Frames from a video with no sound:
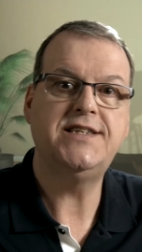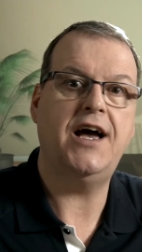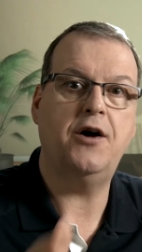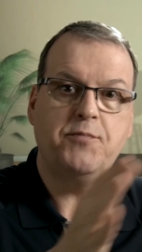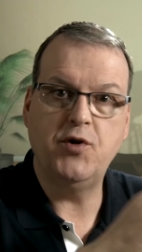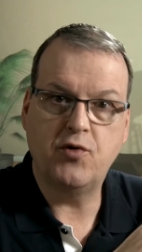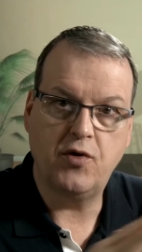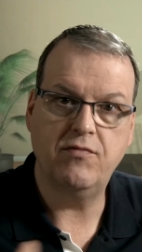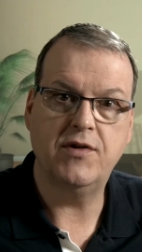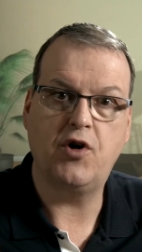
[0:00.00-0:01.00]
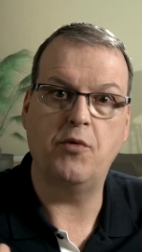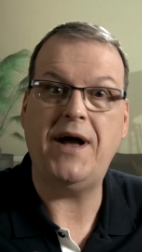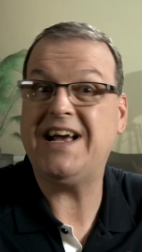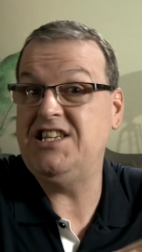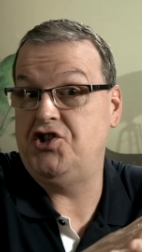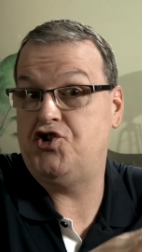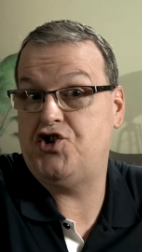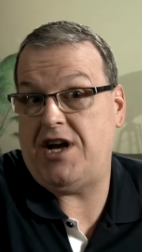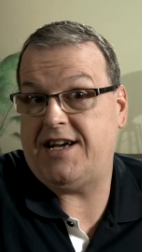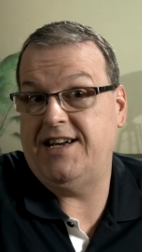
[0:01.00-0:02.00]
to help you go back and
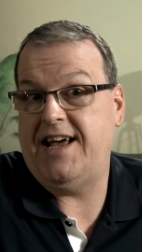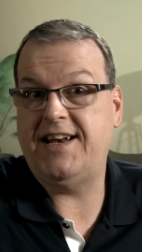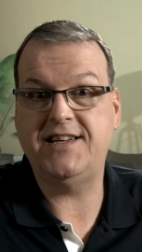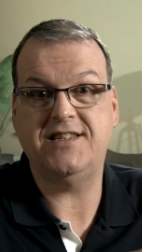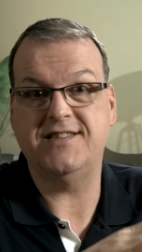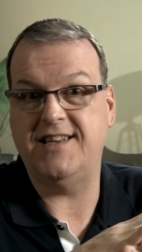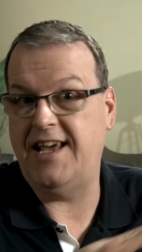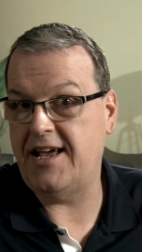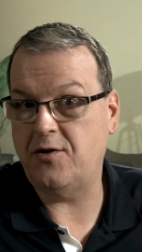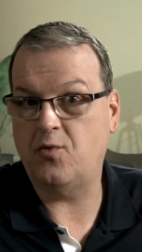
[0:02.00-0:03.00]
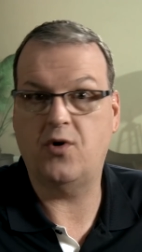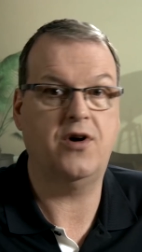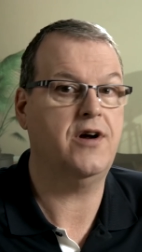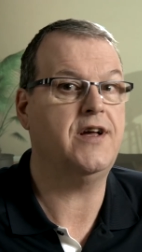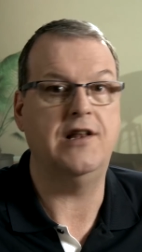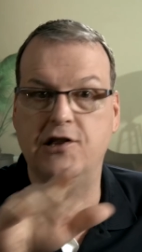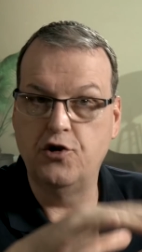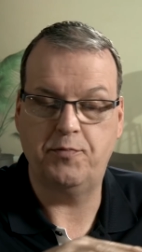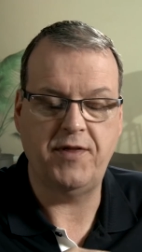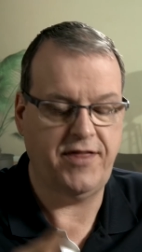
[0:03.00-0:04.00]
check and edit. Does the edit work and
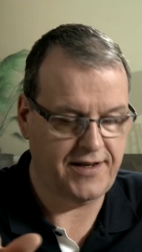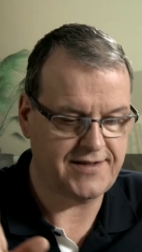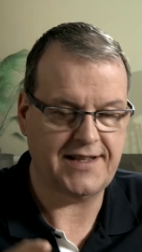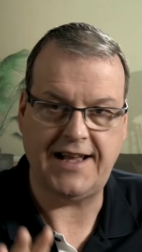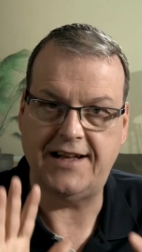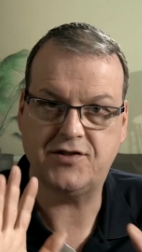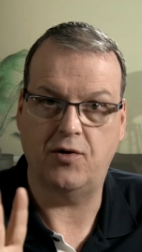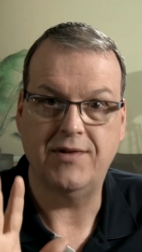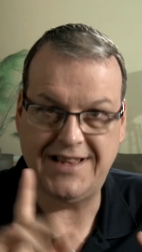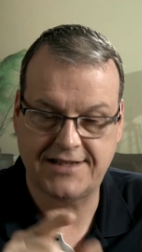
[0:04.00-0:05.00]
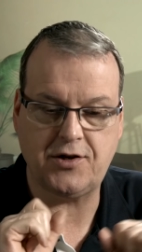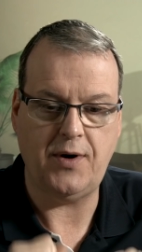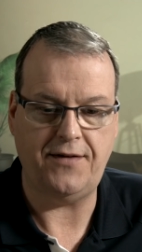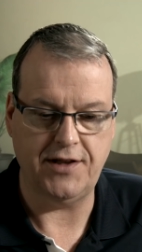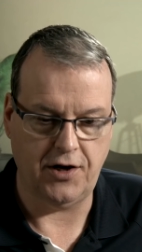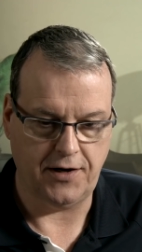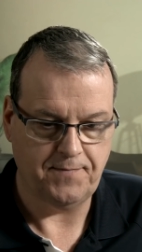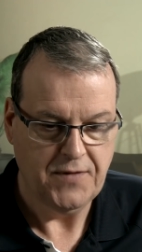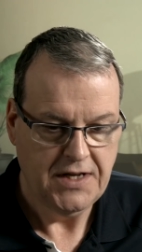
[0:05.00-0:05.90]
loop and things like that? So let's go have a look.